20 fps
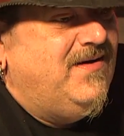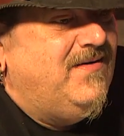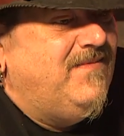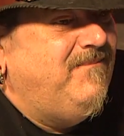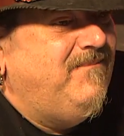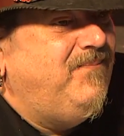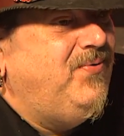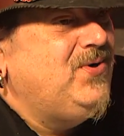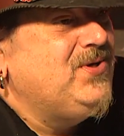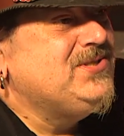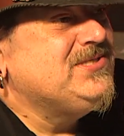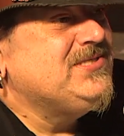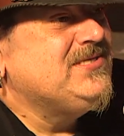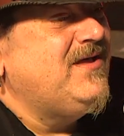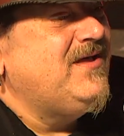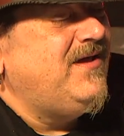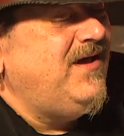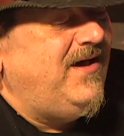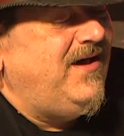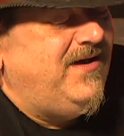
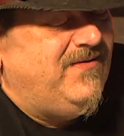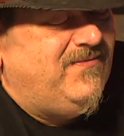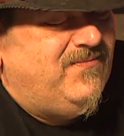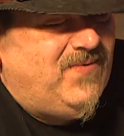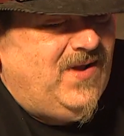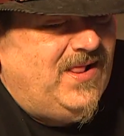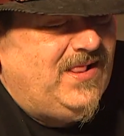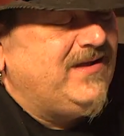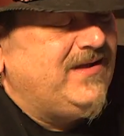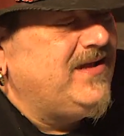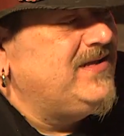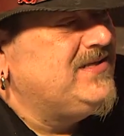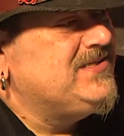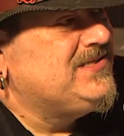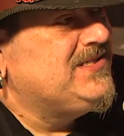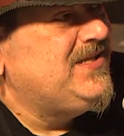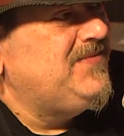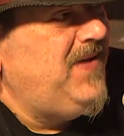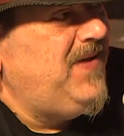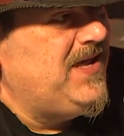
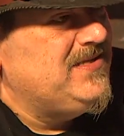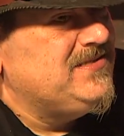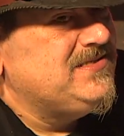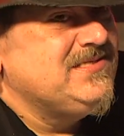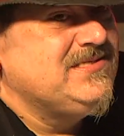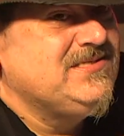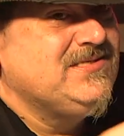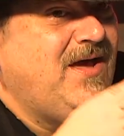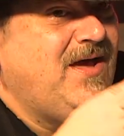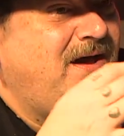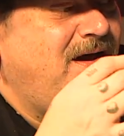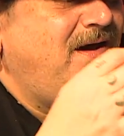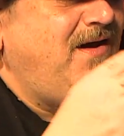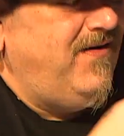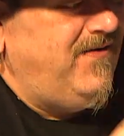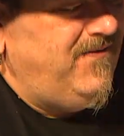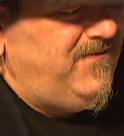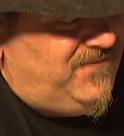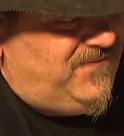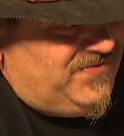relegates the painting
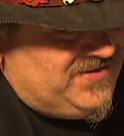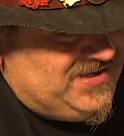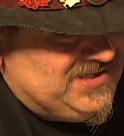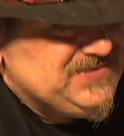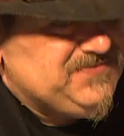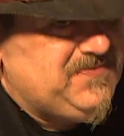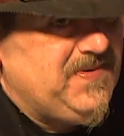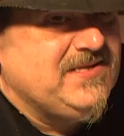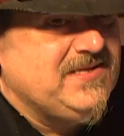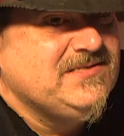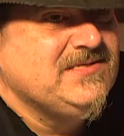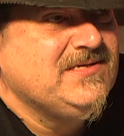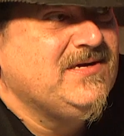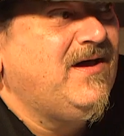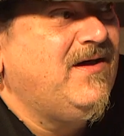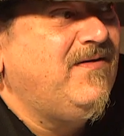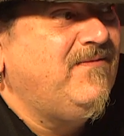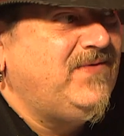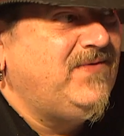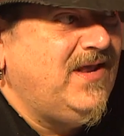
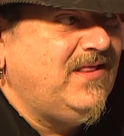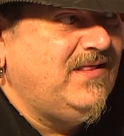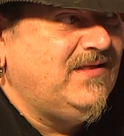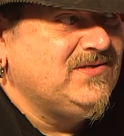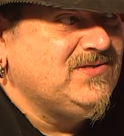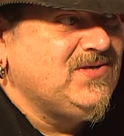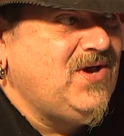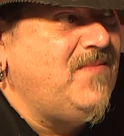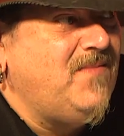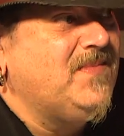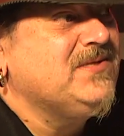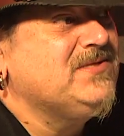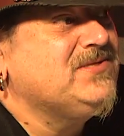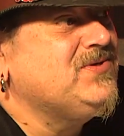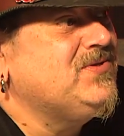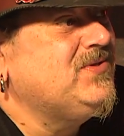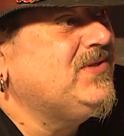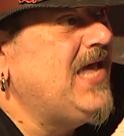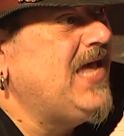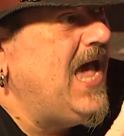of Nellie Tallman
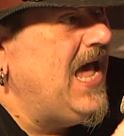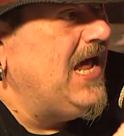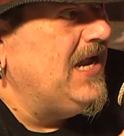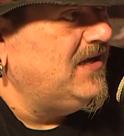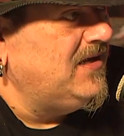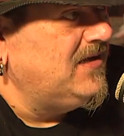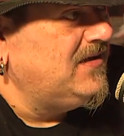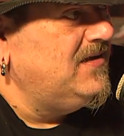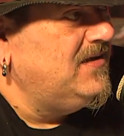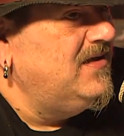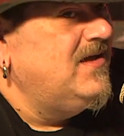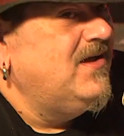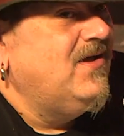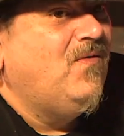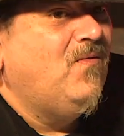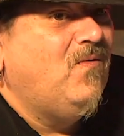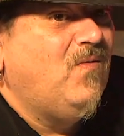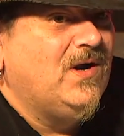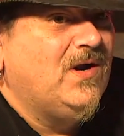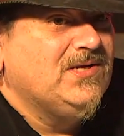to the attic
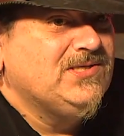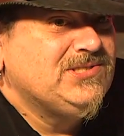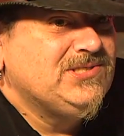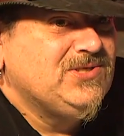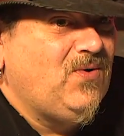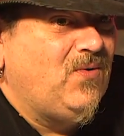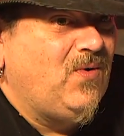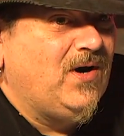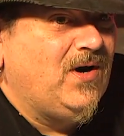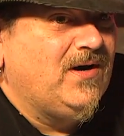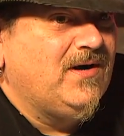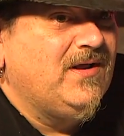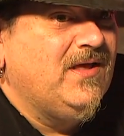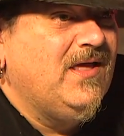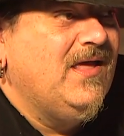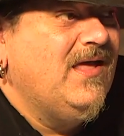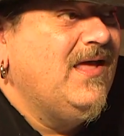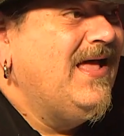where it's stored.